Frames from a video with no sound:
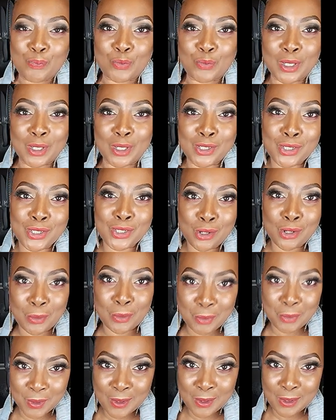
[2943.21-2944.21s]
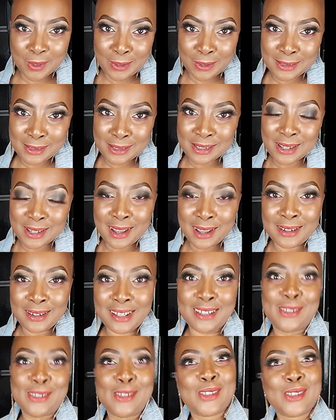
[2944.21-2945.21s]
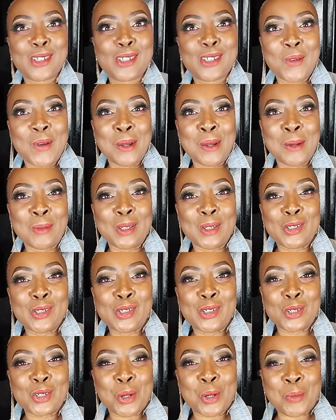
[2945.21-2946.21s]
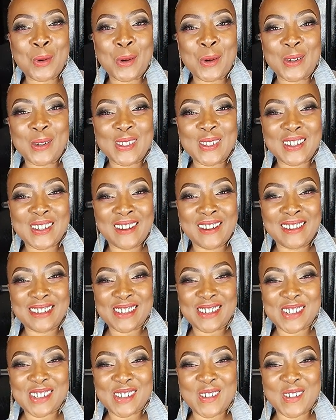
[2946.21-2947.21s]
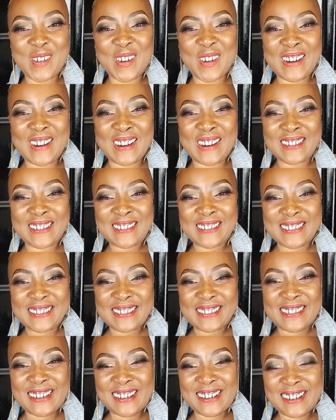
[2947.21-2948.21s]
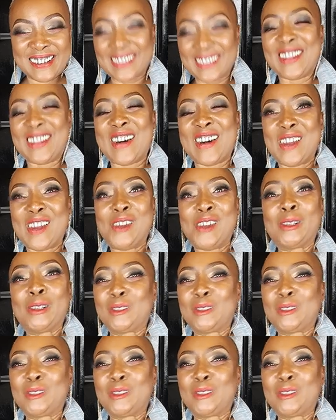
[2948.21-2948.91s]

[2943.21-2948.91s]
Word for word: is Sugar Pearls and Instagram is Sugar Pearls underscore online.